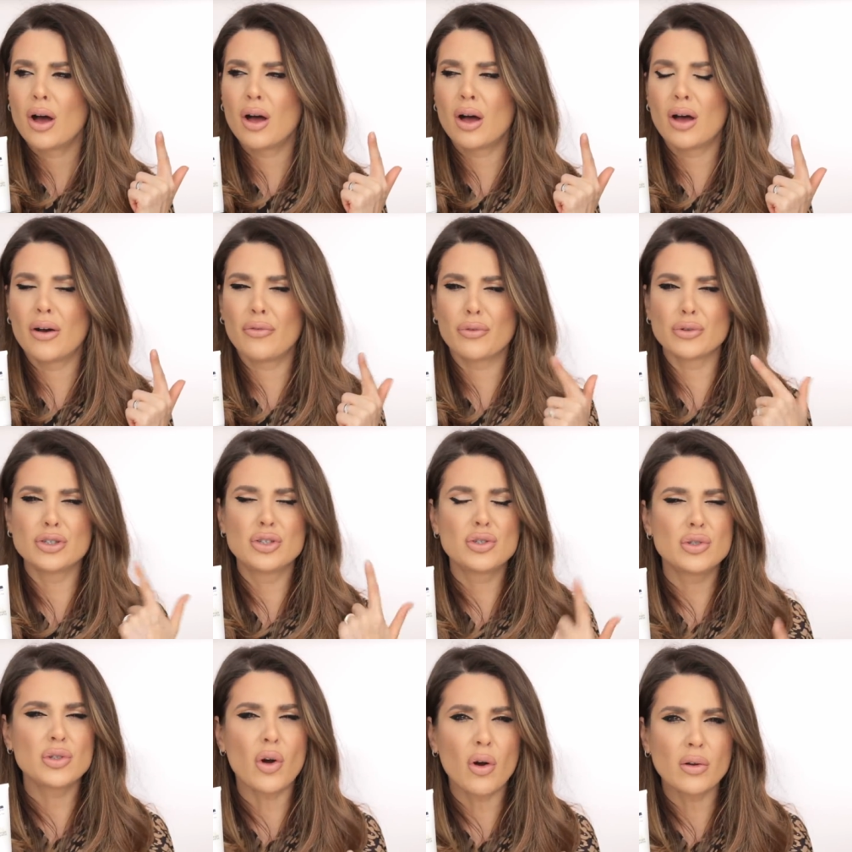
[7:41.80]
uh, for
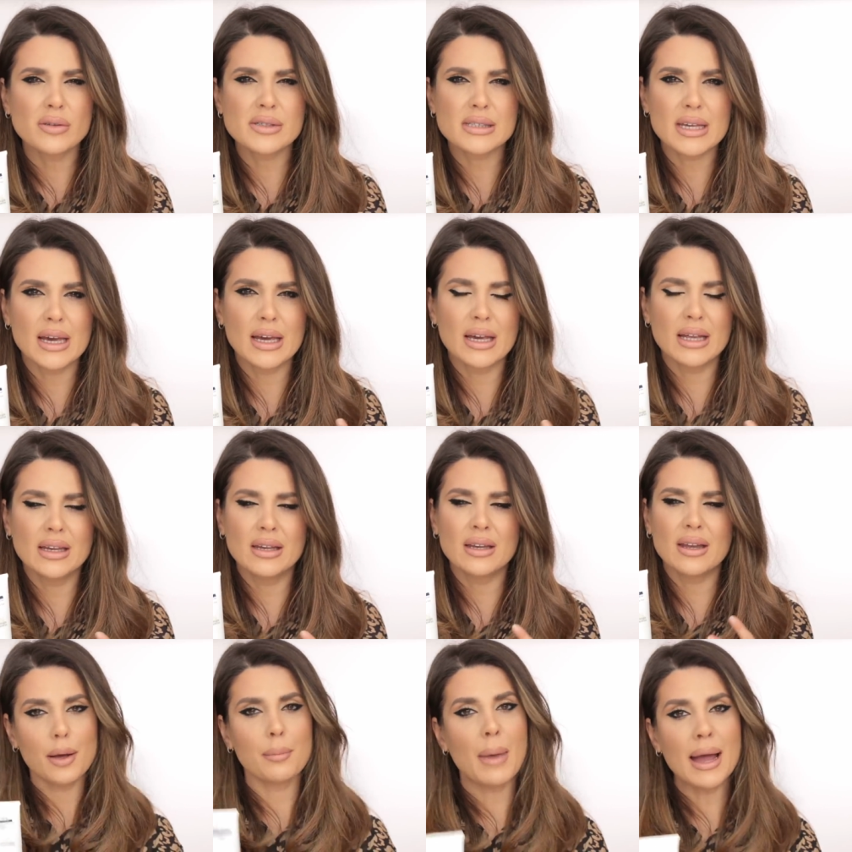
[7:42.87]
dull
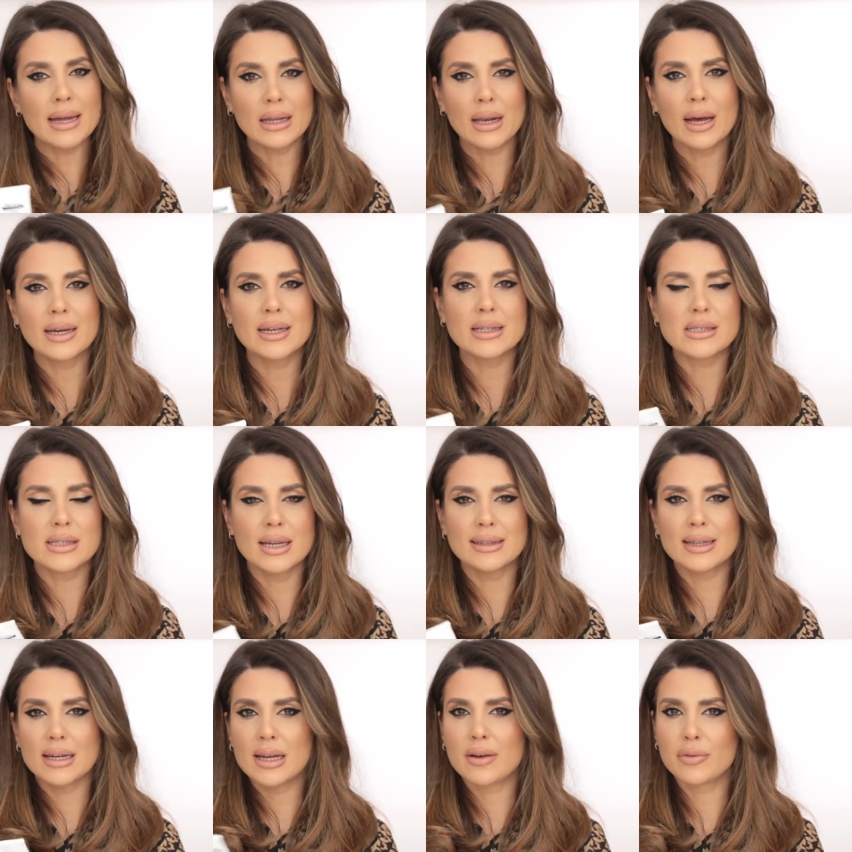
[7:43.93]
skin. My client
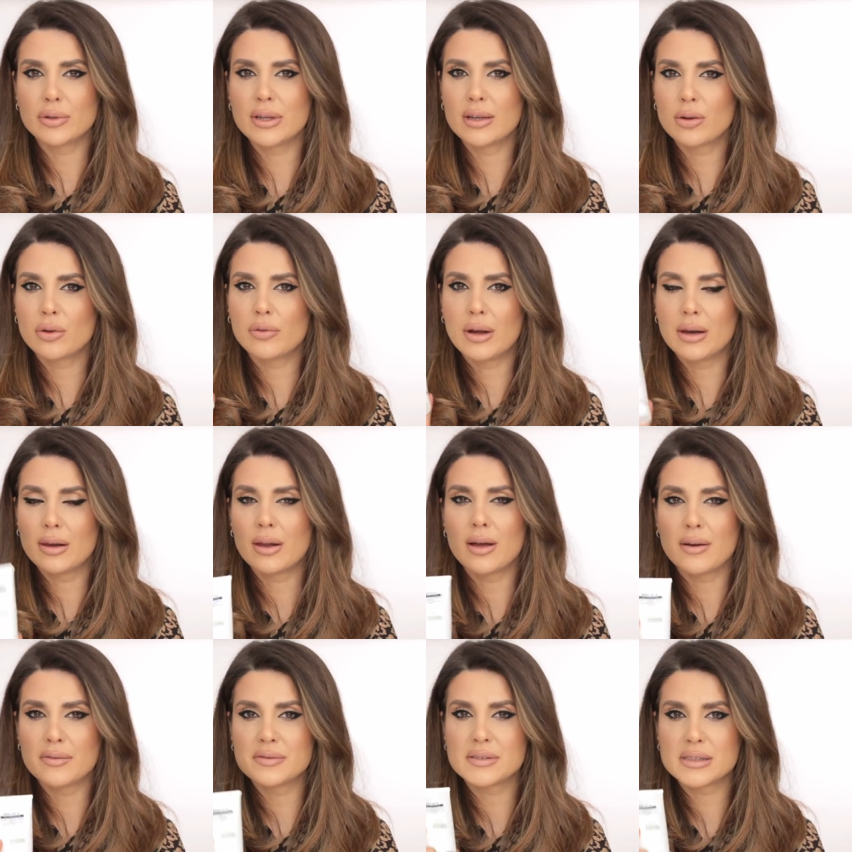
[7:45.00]
Natalia Vodianova
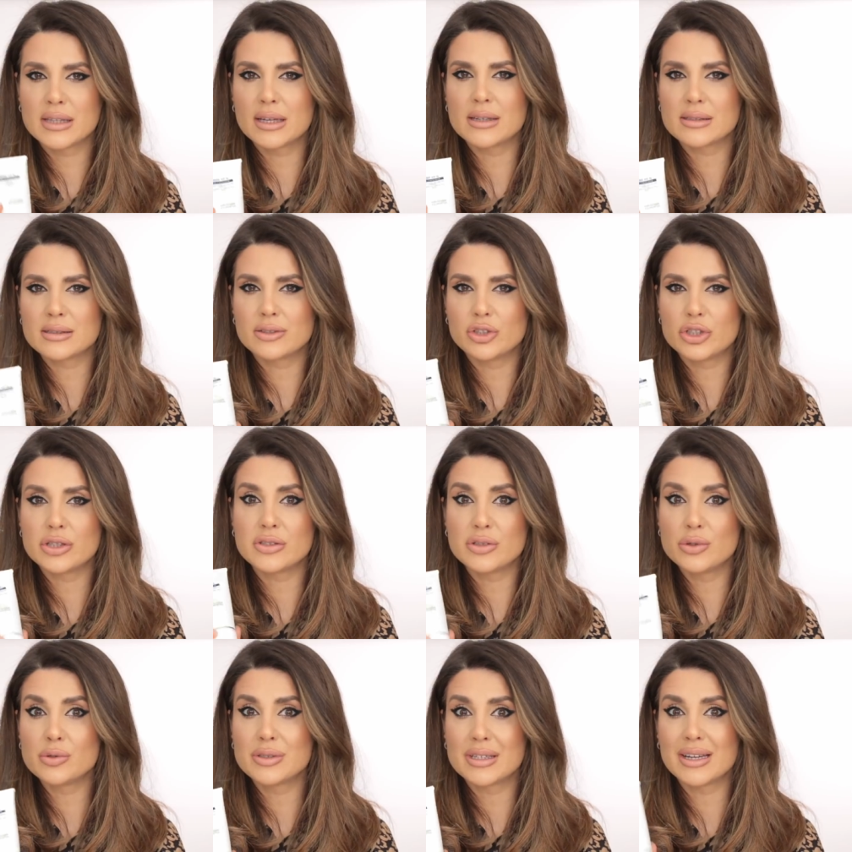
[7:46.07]
loves this and
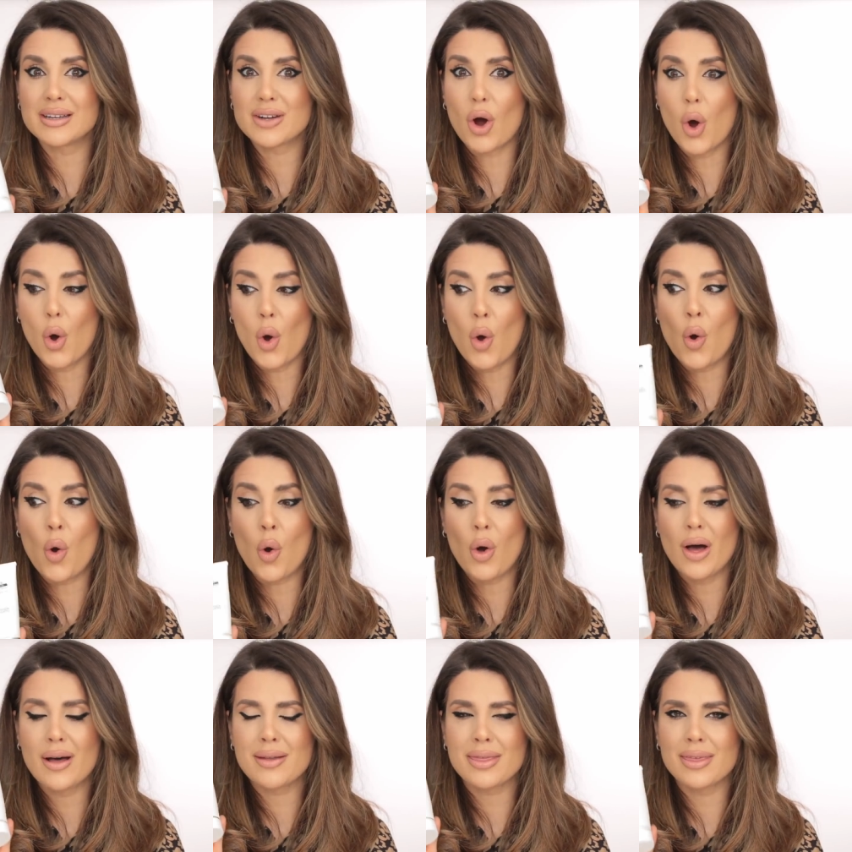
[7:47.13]
she's using it
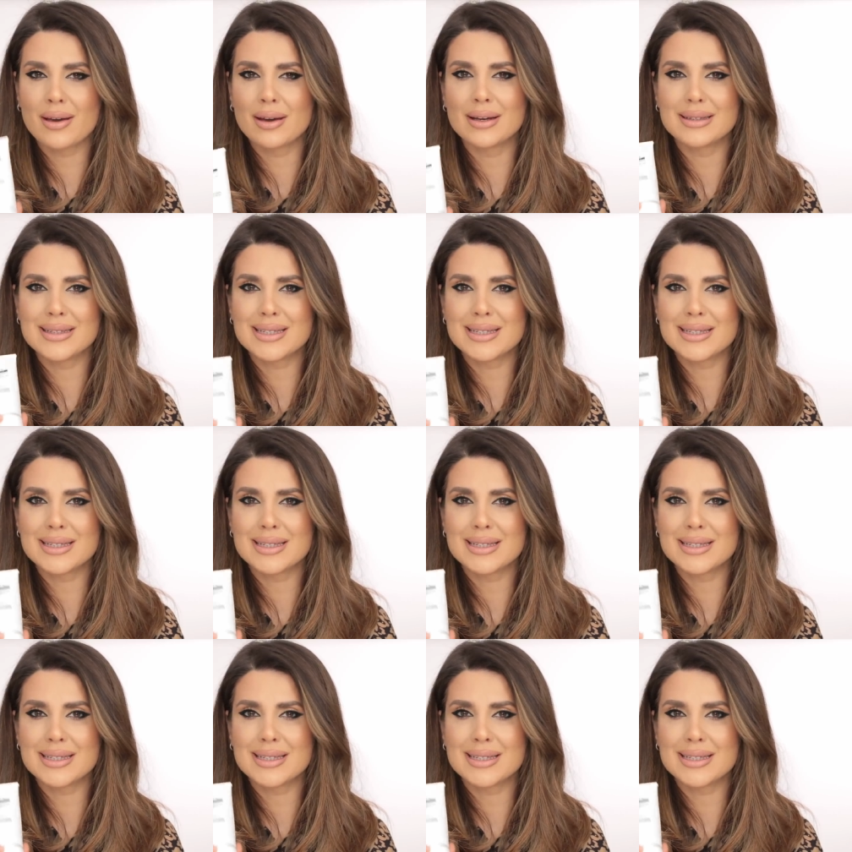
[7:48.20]
all the